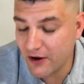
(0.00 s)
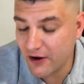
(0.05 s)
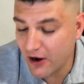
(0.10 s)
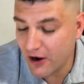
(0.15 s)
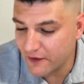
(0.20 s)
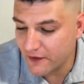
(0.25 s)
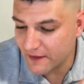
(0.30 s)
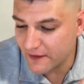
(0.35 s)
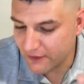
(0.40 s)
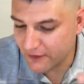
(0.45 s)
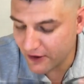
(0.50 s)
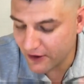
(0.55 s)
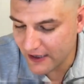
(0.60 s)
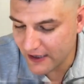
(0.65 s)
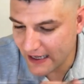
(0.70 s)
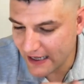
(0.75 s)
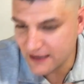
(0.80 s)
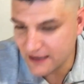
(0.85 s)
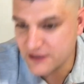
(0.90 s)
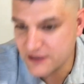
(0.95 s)
who own their own
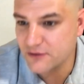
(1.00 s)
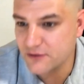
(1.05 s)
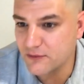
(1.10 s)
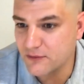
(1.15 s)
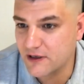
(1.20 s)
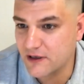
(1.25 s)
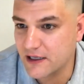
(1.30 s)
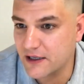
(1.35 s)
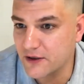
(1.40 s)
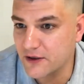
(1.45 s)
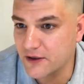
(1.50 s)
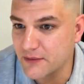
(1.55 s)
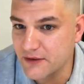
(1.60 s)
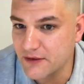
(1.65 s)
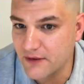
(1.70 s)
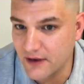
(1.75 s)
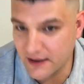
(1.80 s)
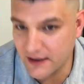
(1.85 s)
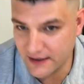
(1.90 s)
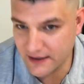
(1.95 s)
house who want to kill me
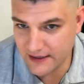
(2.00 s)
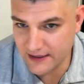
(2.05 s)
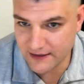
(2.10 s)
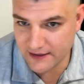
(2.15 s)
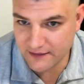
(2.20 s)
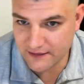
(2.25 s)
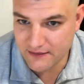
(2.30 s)
right now.